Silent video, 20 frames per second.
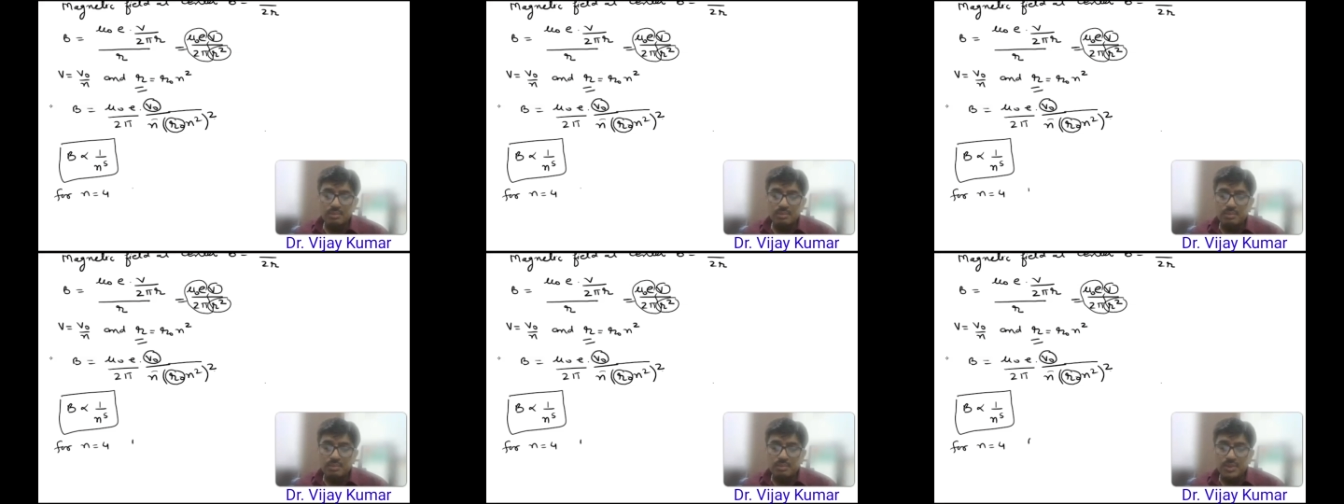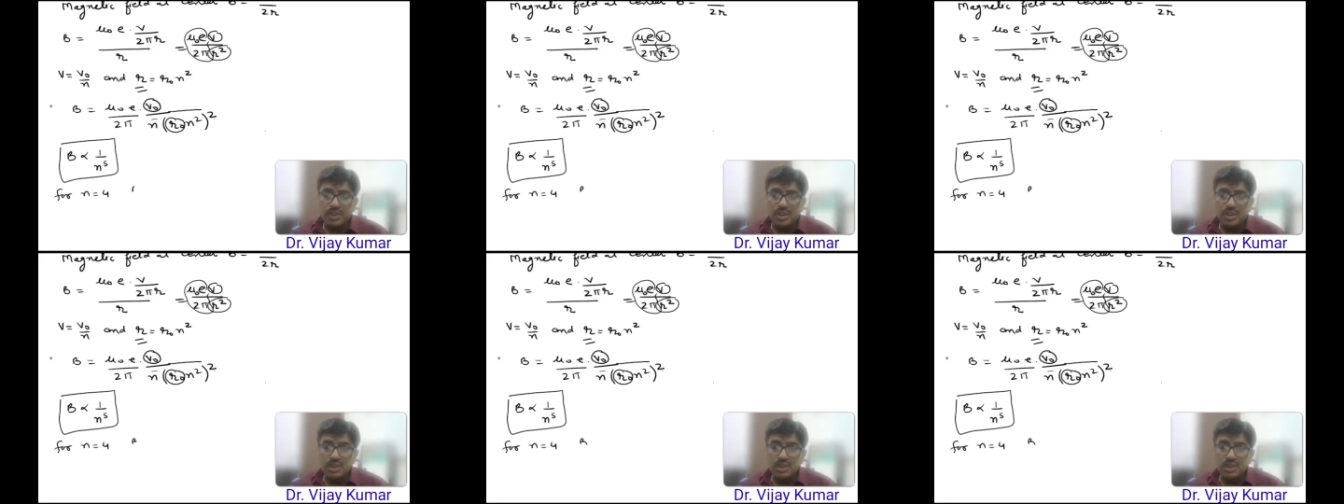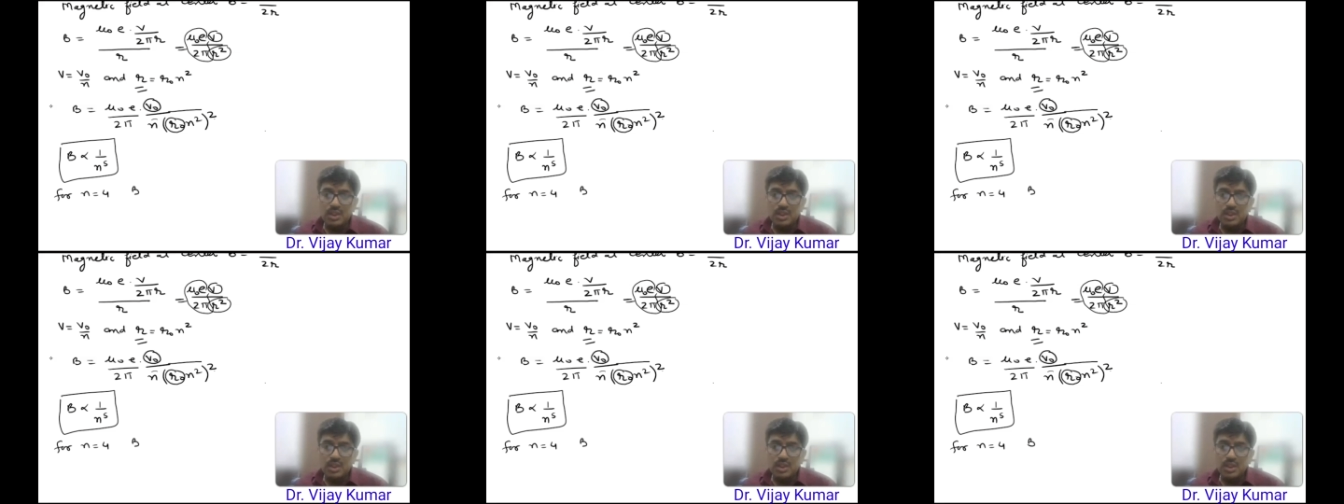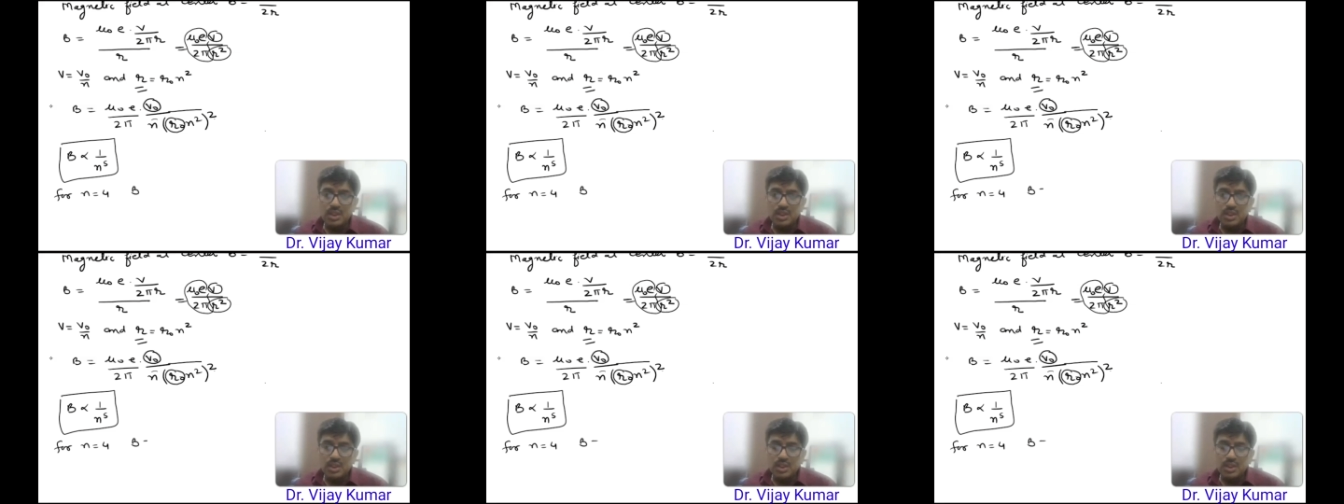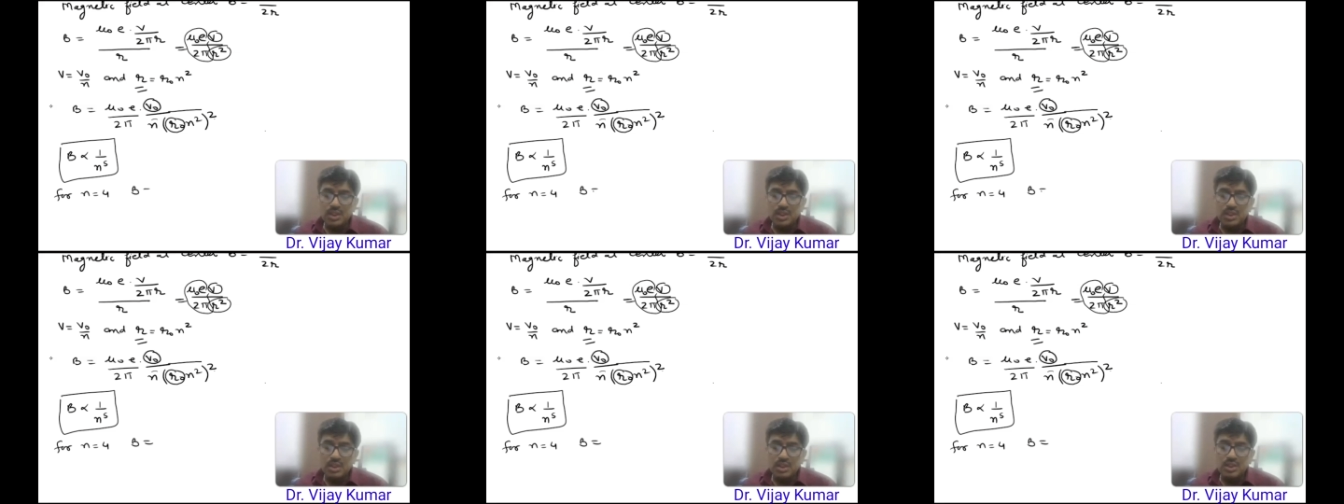B
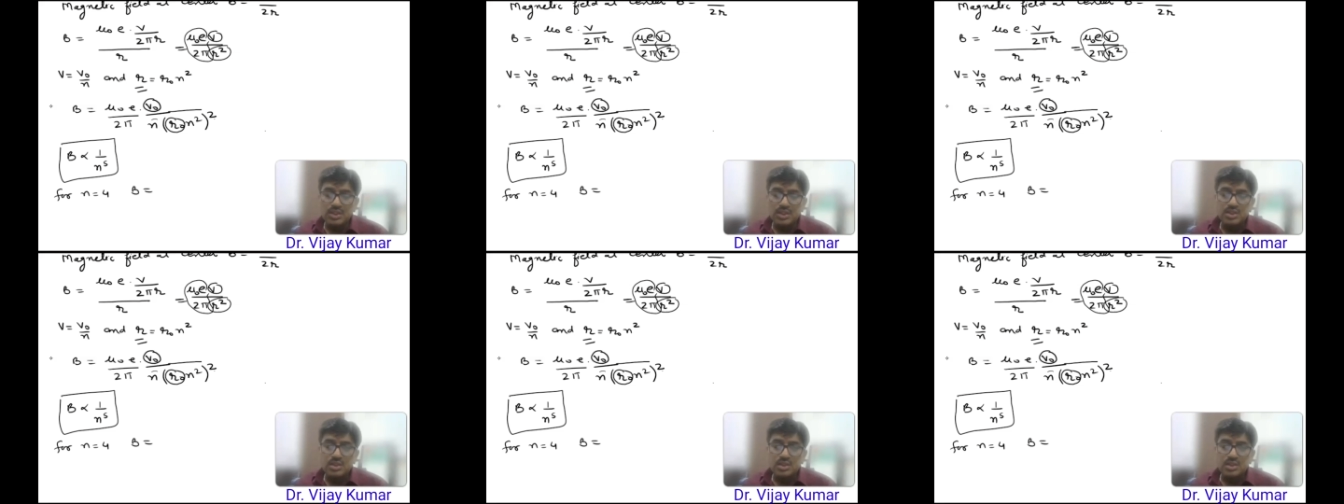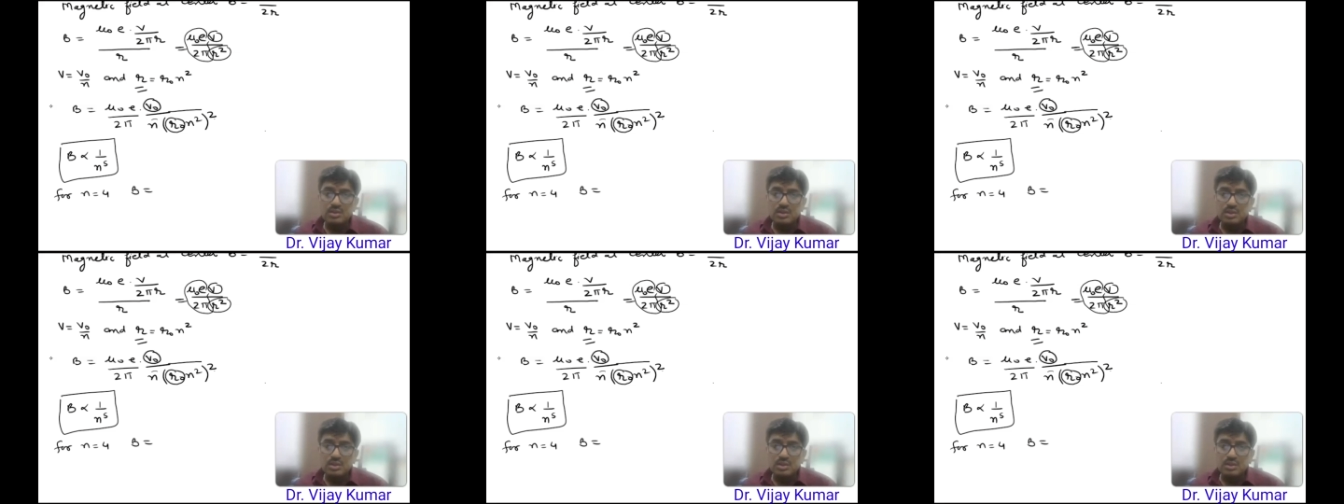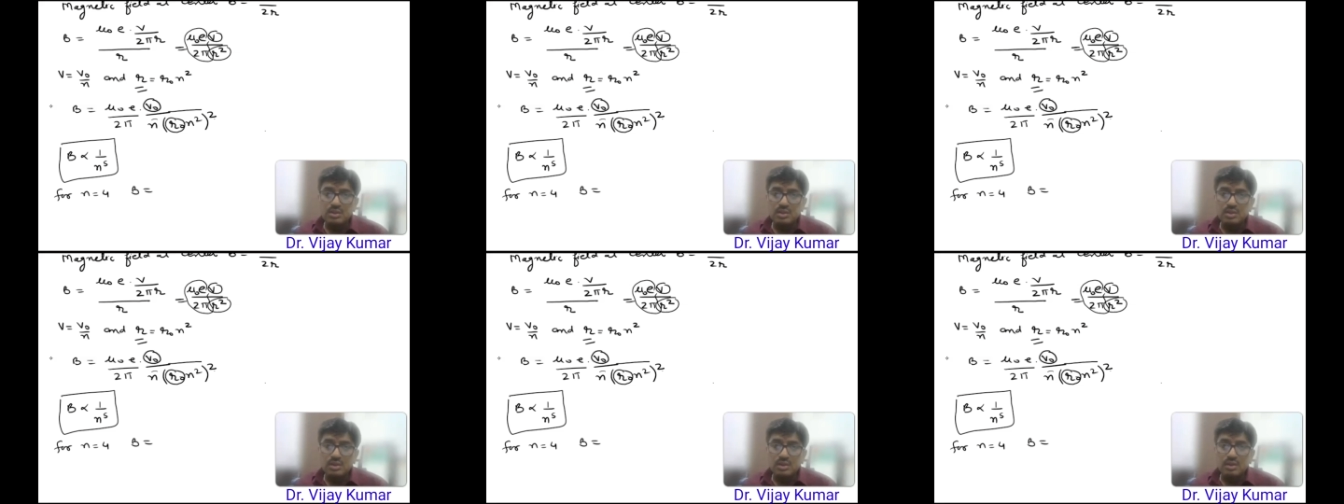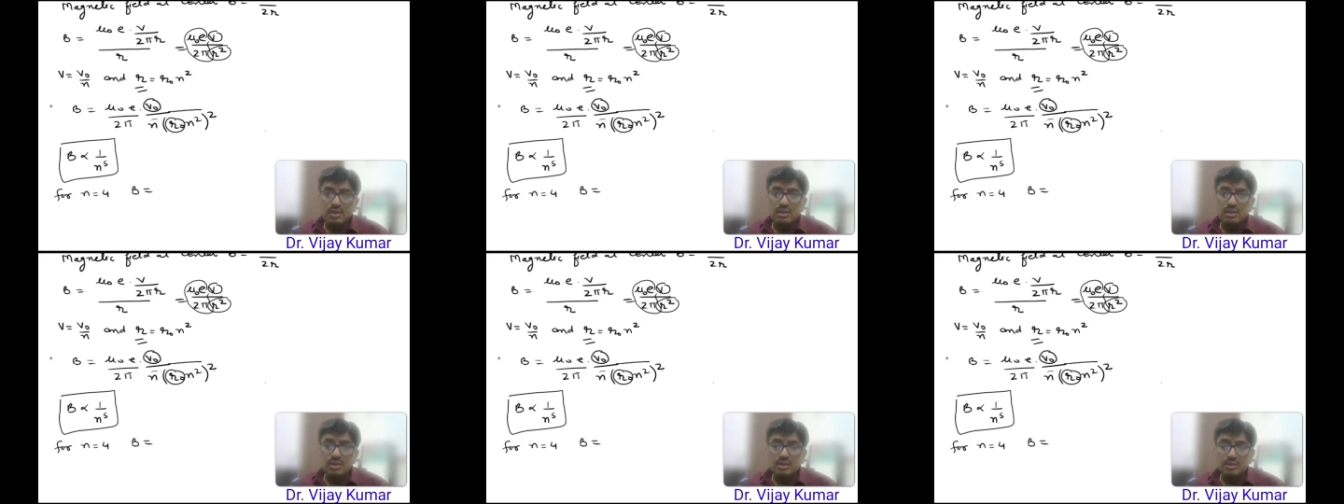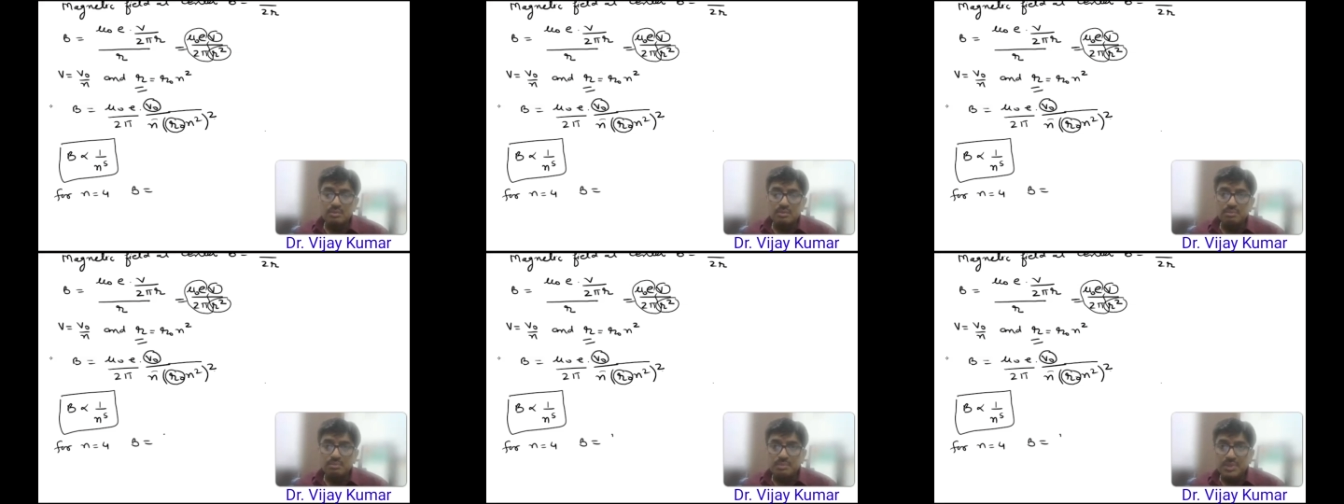is
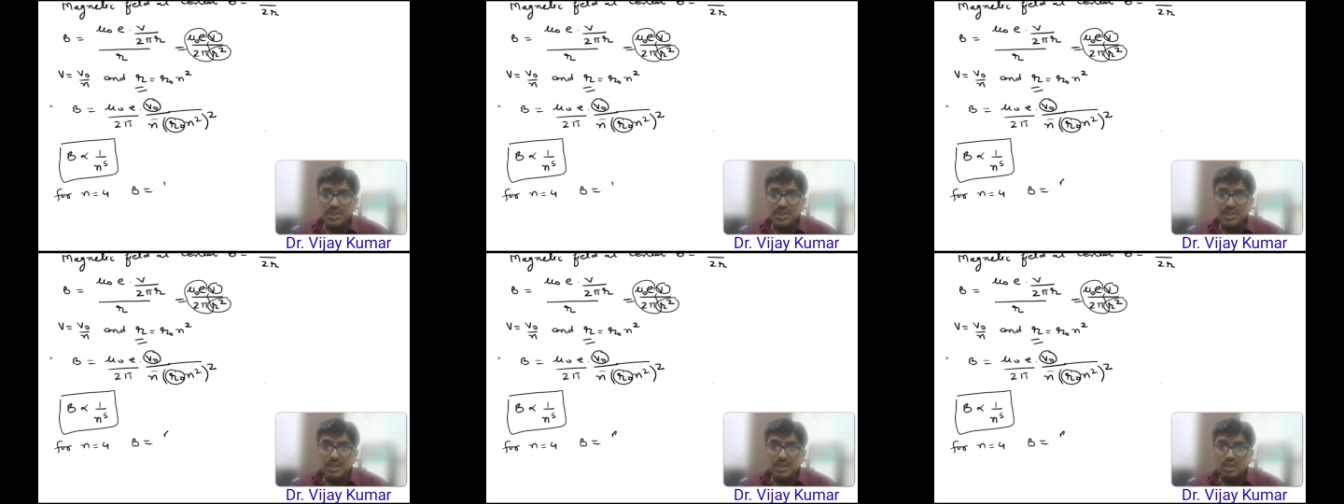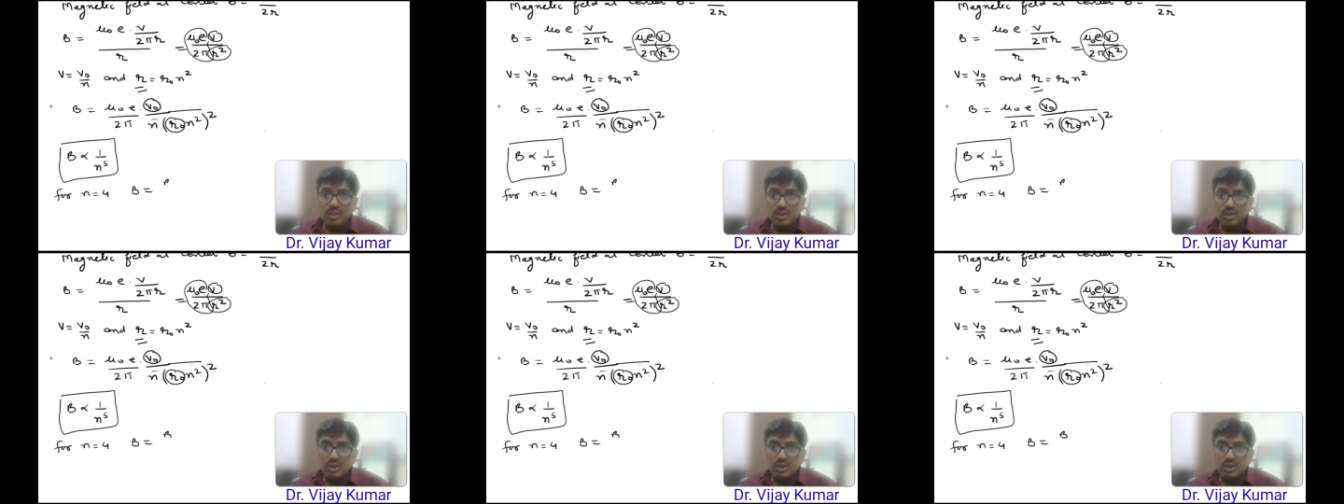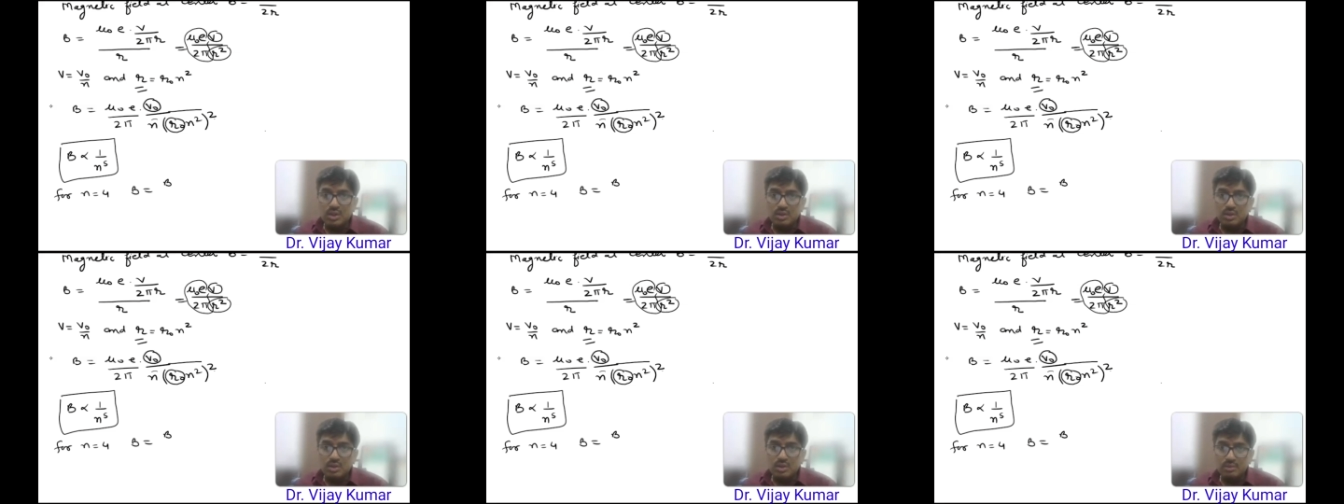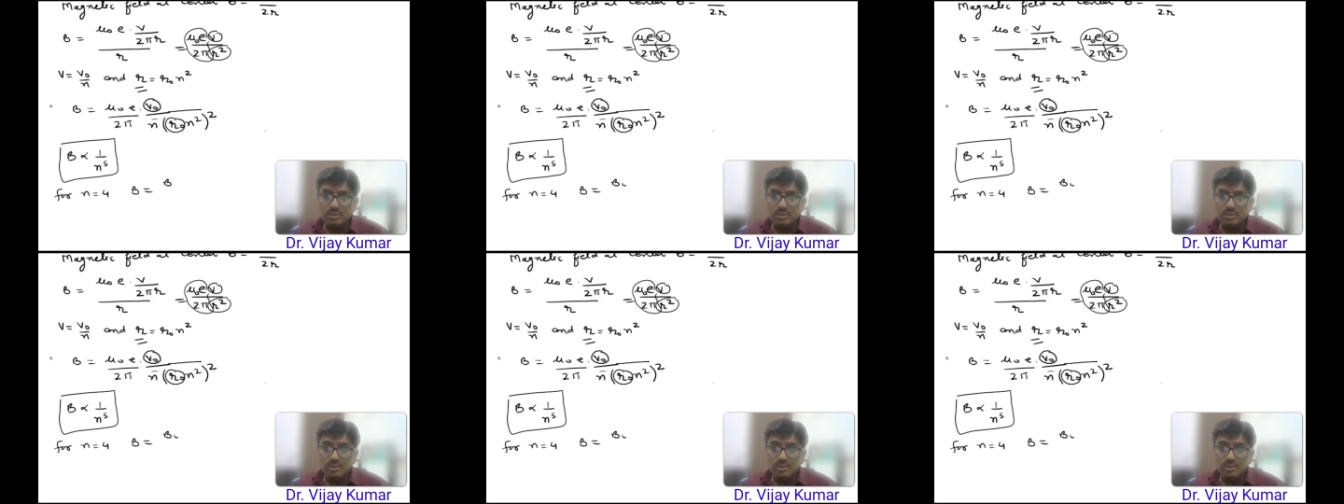B naught